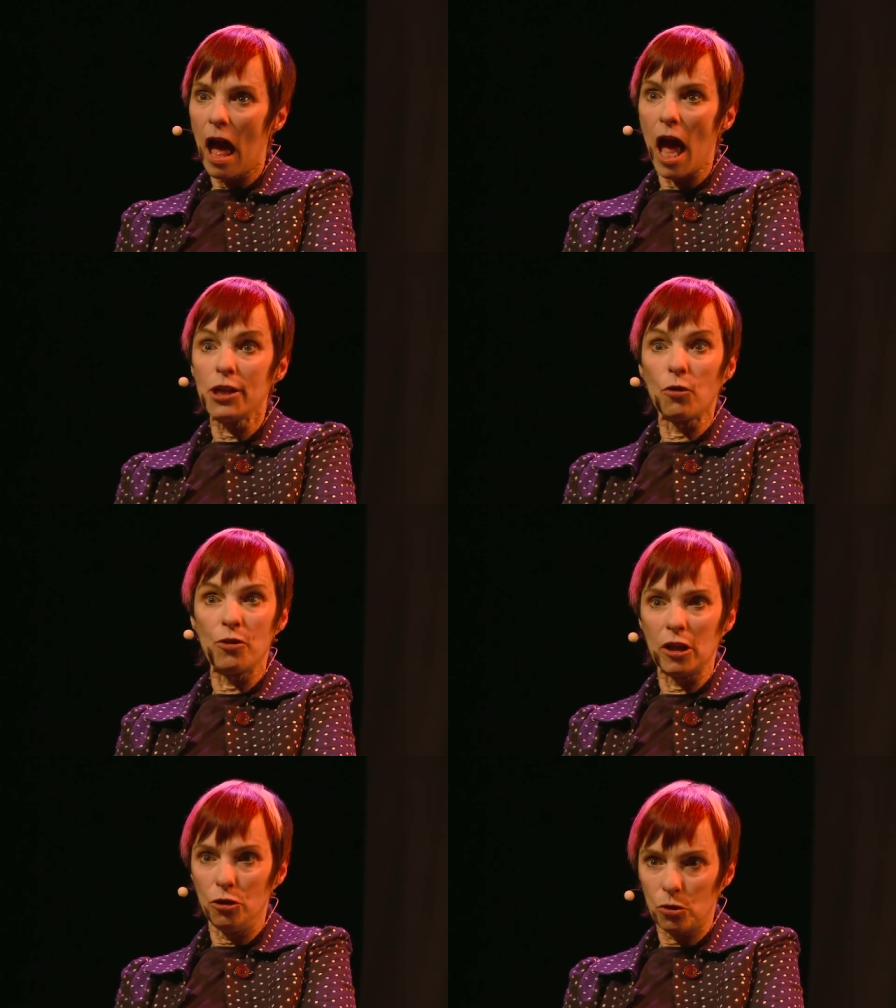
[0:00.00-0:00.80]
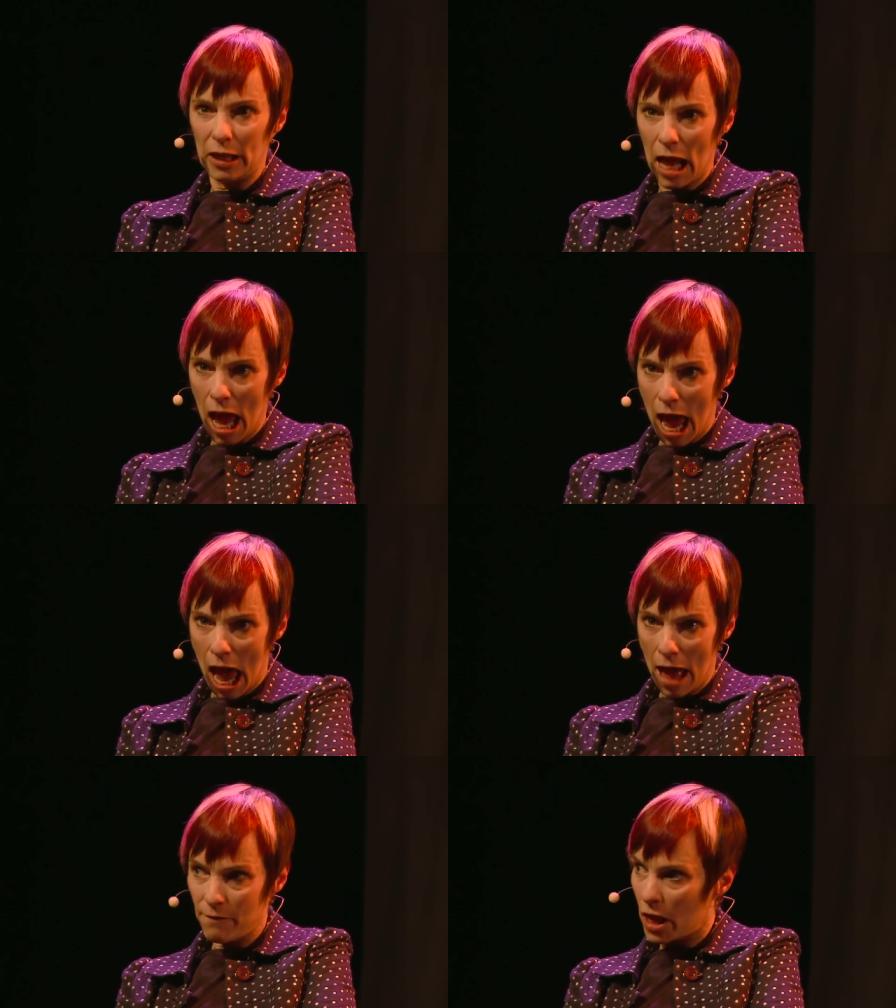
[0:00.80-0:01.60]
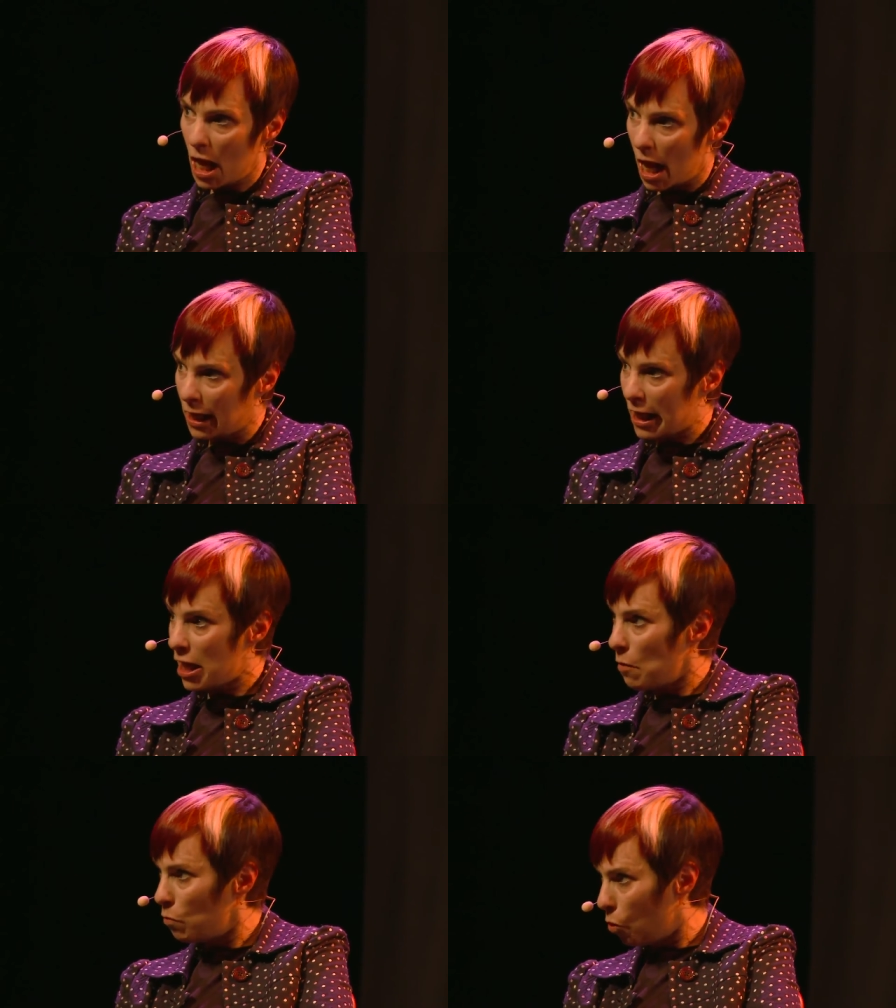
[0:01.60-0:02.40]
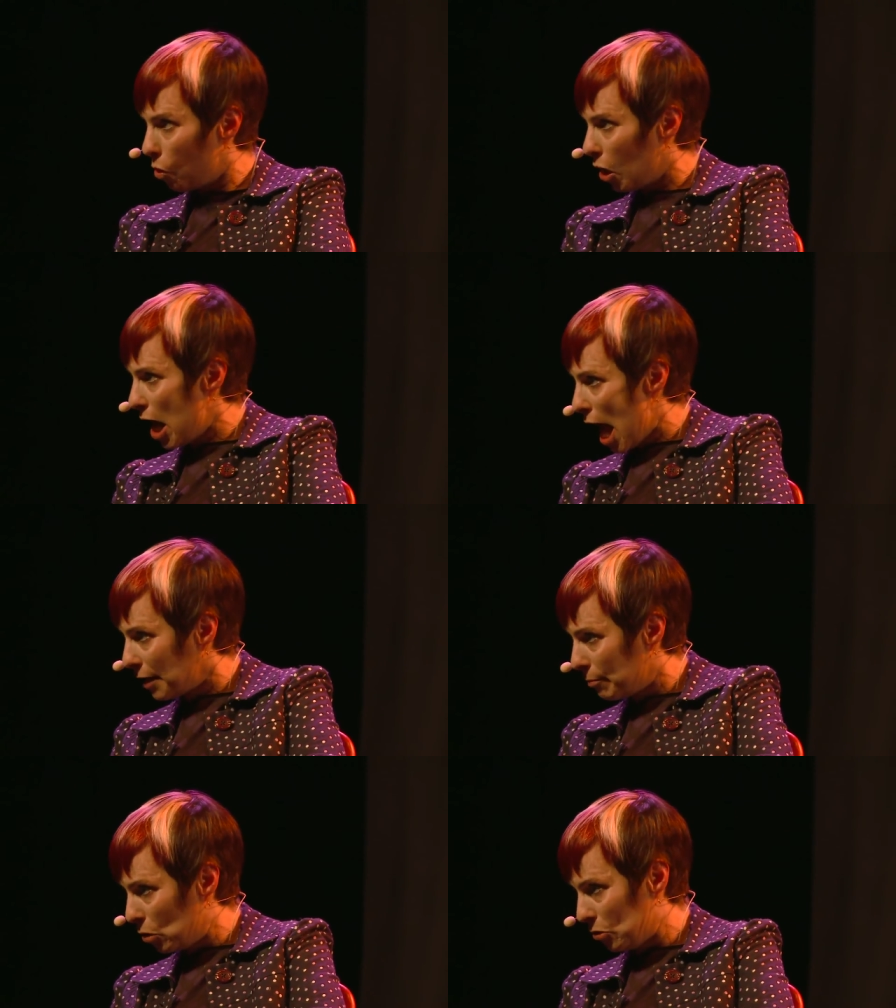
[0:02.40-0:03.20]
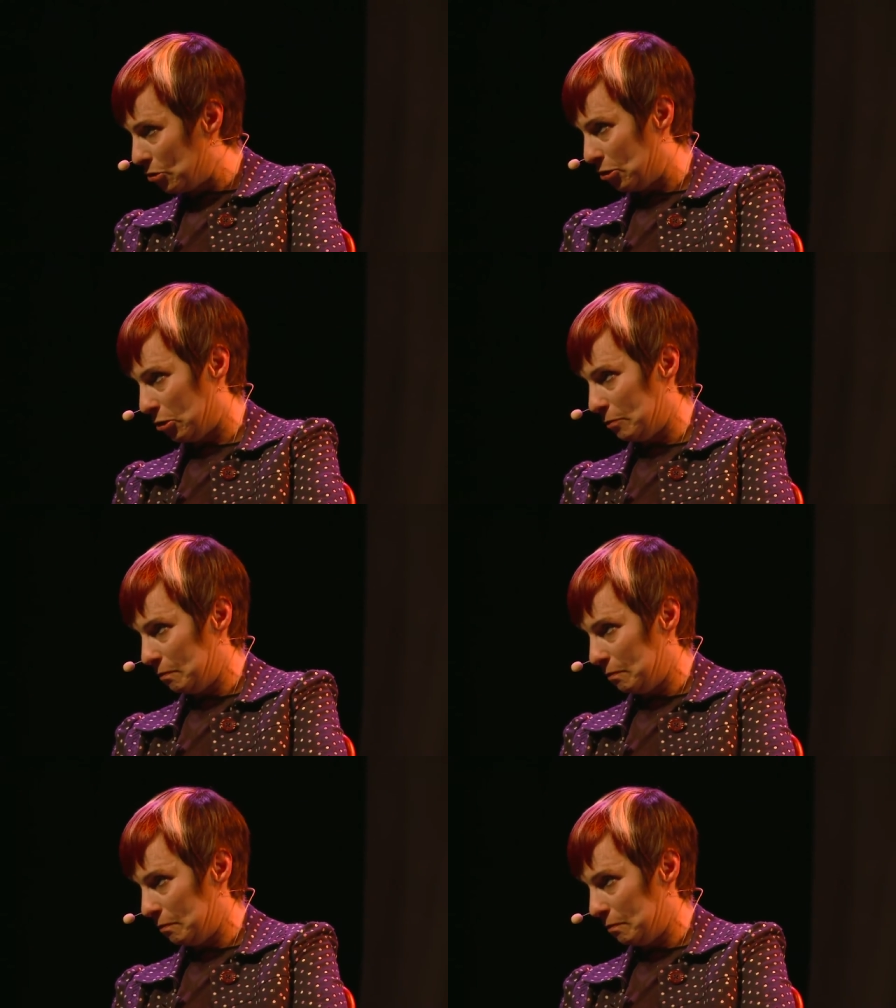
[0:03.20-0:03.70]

I don't think you can have any more animals.